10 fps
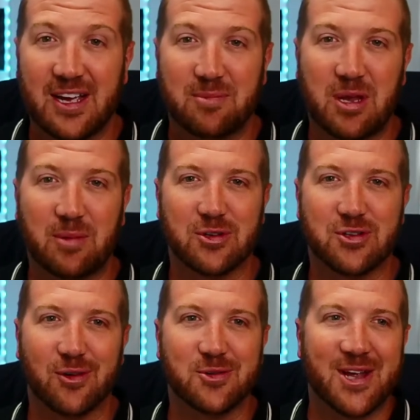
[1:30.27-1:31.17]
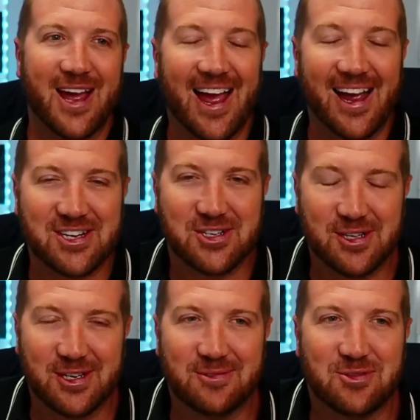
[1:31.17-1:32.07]
people don't
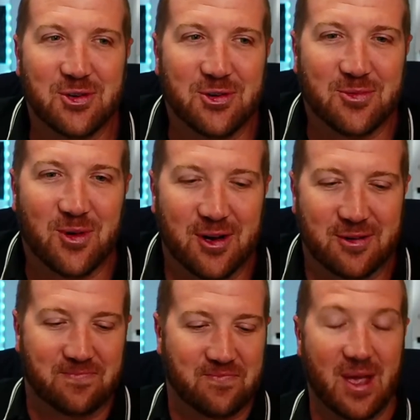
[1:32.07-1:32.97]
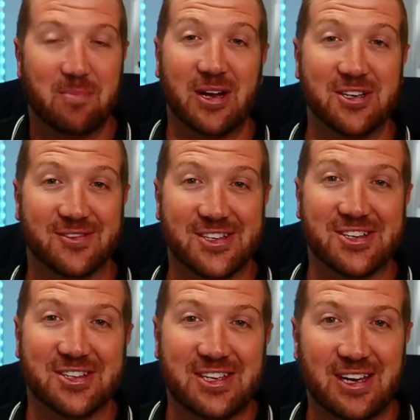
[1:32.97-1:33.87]
actually do what a bunch of us
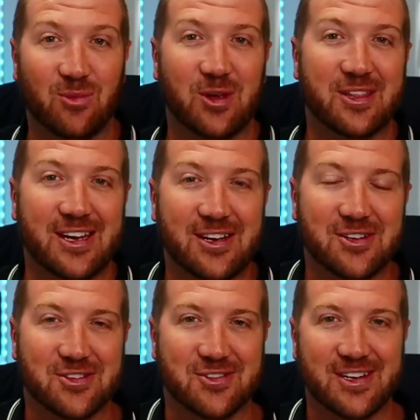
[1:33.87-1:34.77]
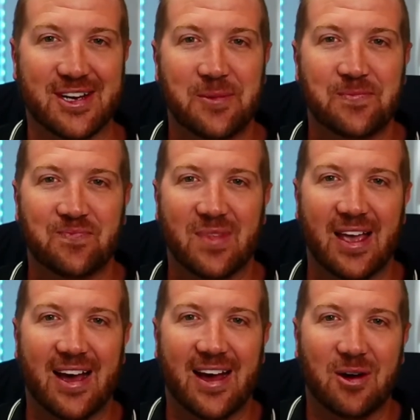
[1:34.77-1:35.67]
just did with an industry
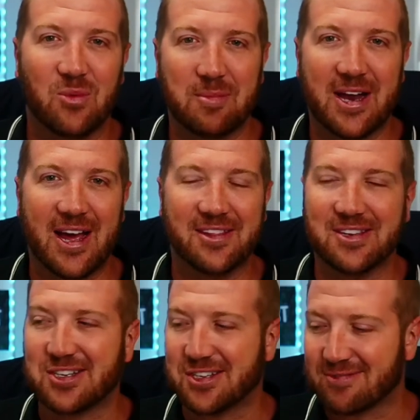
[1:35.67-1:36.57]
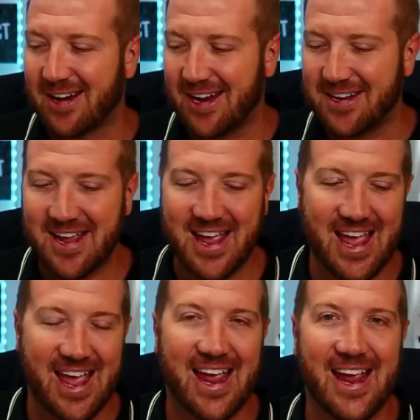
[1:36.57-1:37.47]
webinar that just ran,
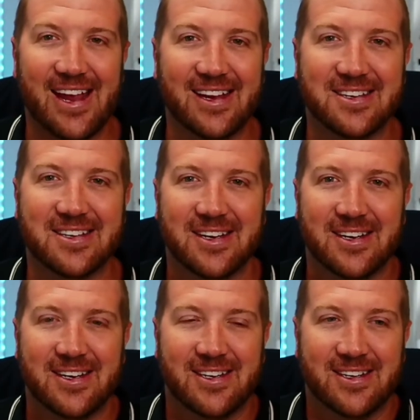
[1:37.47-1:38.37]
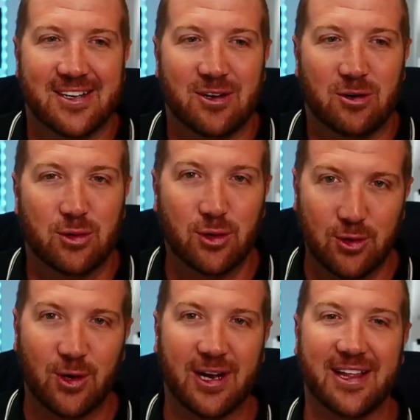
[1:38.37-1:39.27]
and
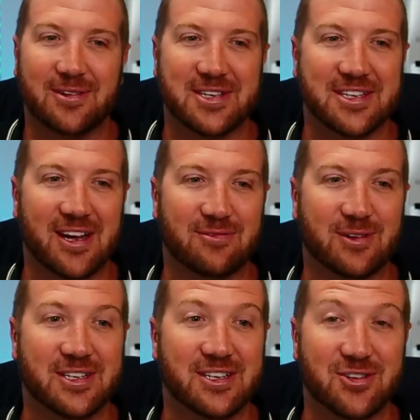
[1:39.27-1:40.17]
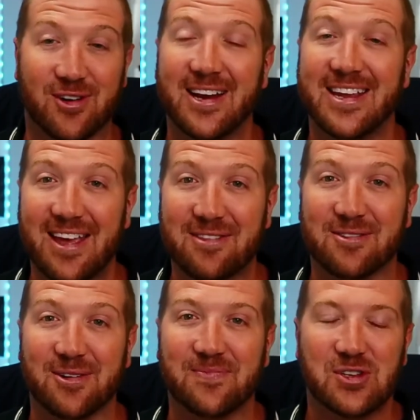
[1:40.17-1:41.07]
that was a tough one to try and get
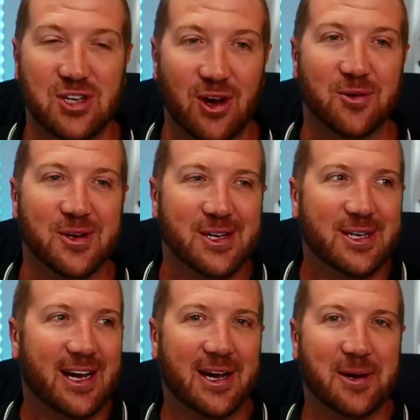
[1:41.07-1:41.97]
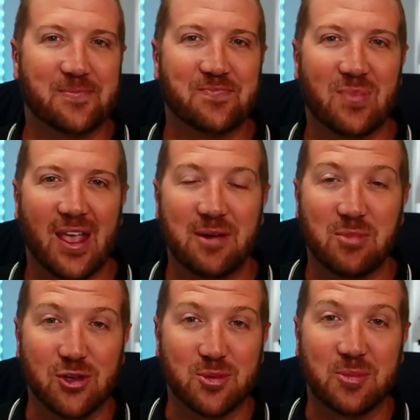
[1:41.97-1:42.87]
through. So had
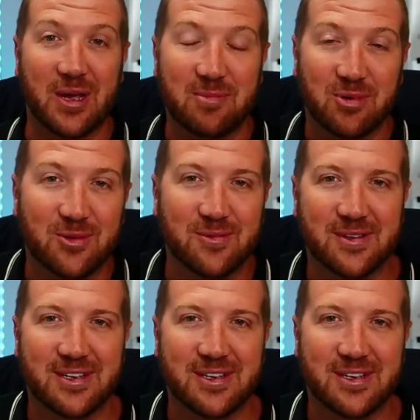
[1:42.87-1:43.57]
multiple people